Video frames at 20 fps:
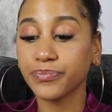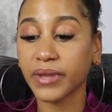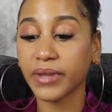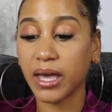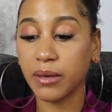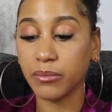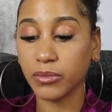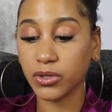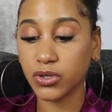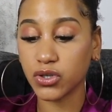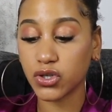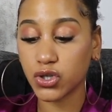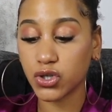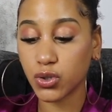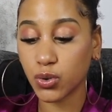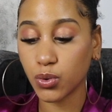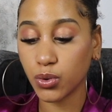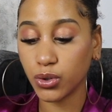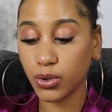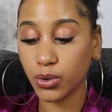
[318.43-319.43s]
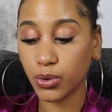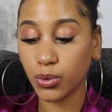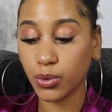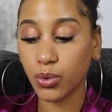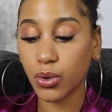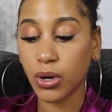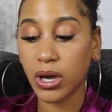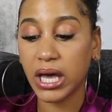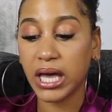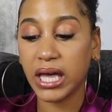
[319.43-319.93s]
I'm going to show
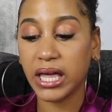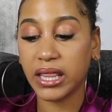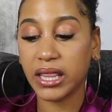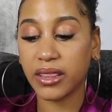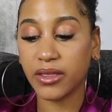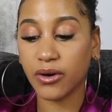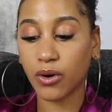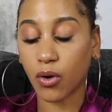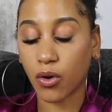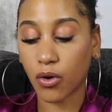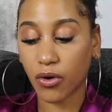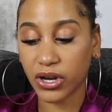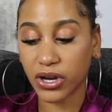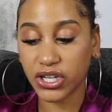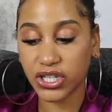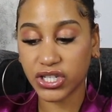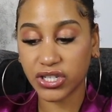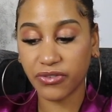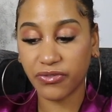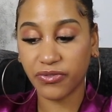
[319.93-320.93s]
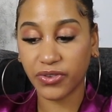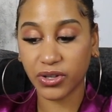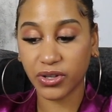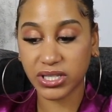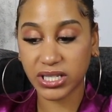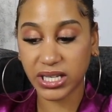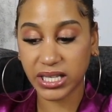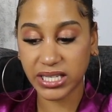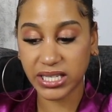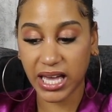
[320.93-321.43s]
you the orangey
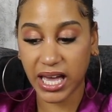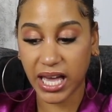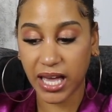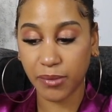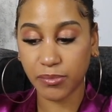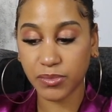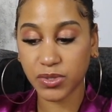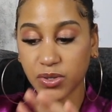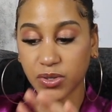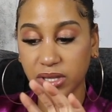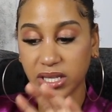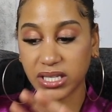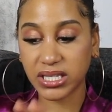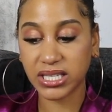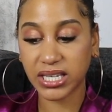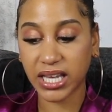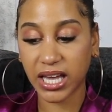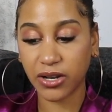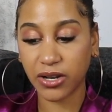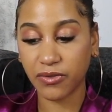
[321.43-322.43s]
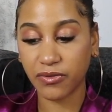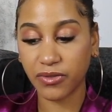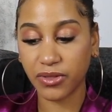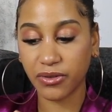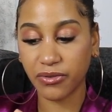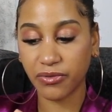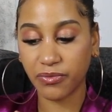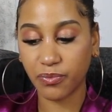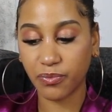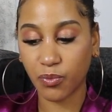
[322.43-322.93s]
filter time. So this is kind
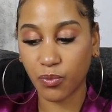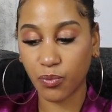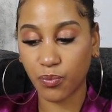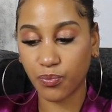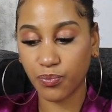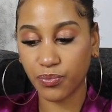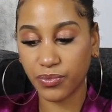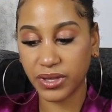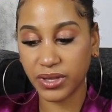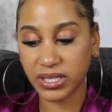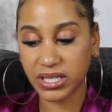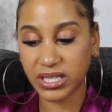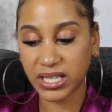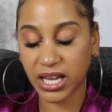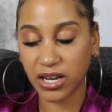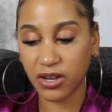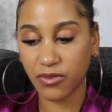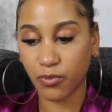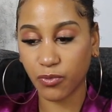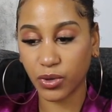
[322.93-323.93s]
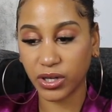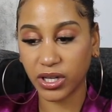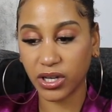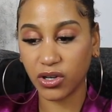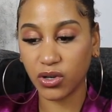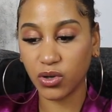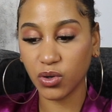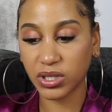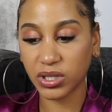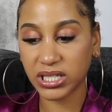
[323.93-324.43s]
of what it
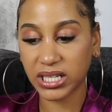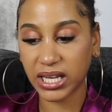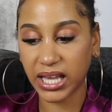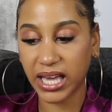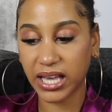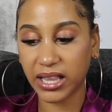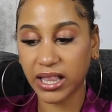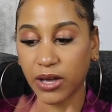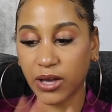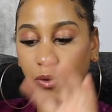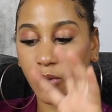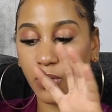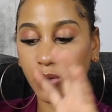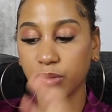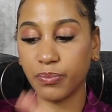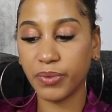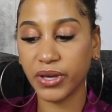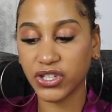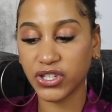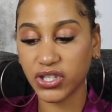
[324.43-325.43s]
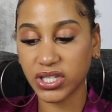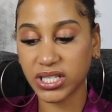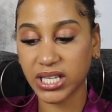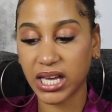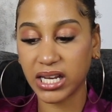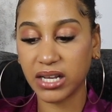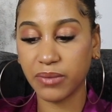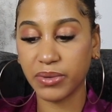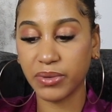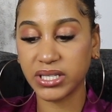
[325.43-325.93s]
looked like all the pictures
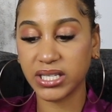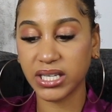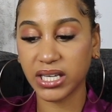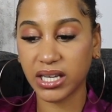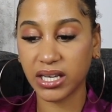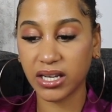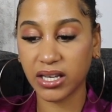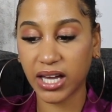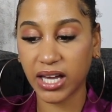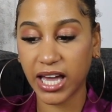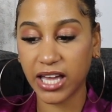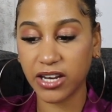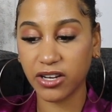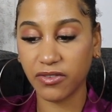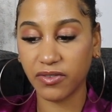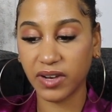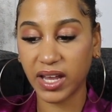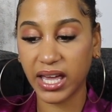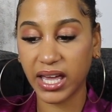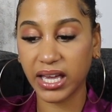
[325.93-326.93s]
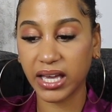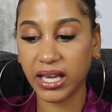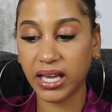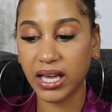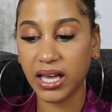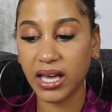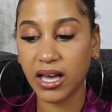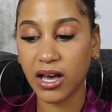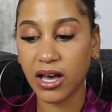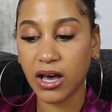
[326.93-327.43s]
had a particular kind of like
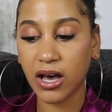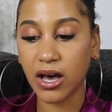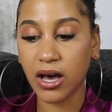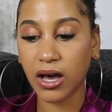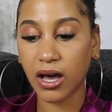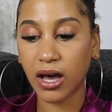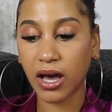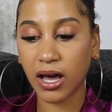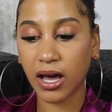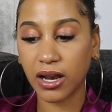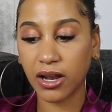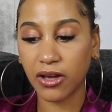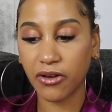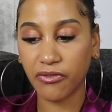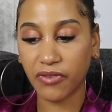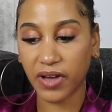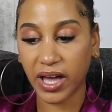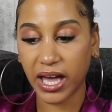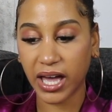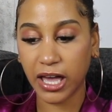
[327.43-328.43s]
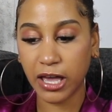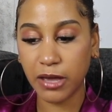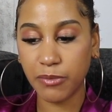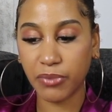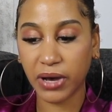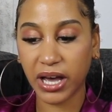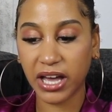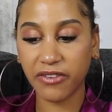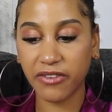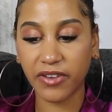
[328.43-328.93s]
color vibe,
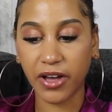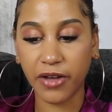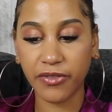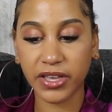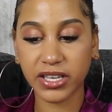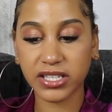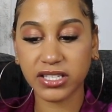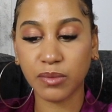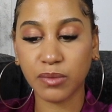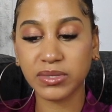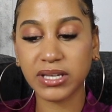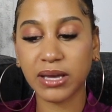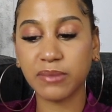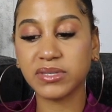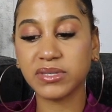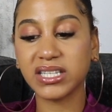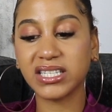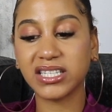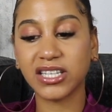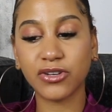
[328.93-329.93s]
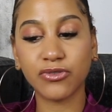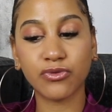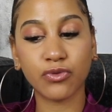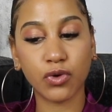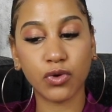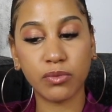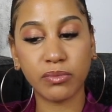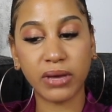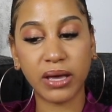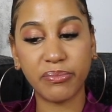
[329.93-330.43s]
but I found that sometimes it did
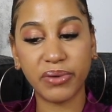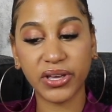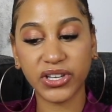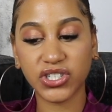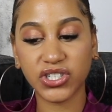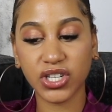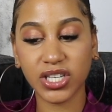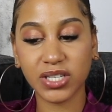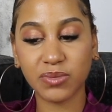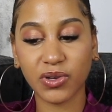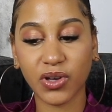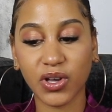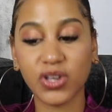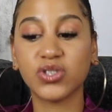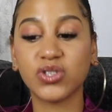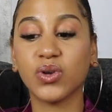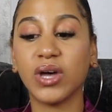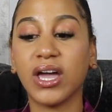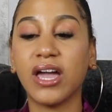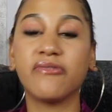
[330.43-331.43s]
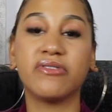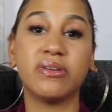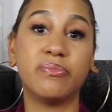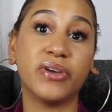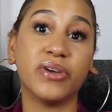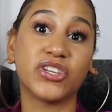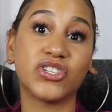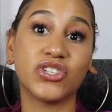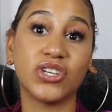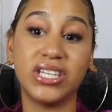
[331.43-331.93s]
ruin my pictures because not every
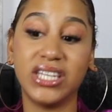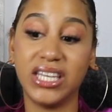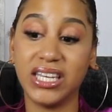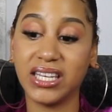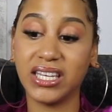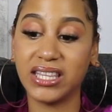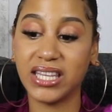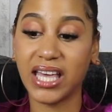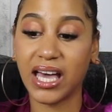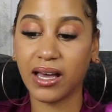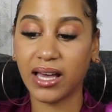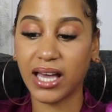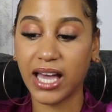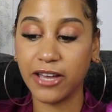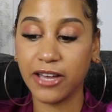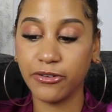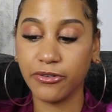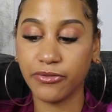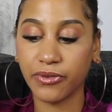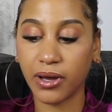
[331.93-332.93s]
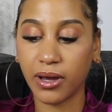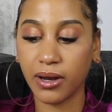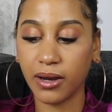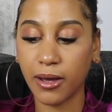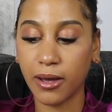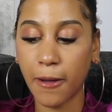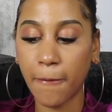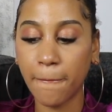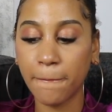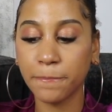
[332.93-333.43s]
picture needed that kind of
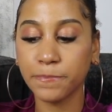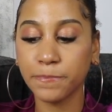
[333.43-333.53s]
color,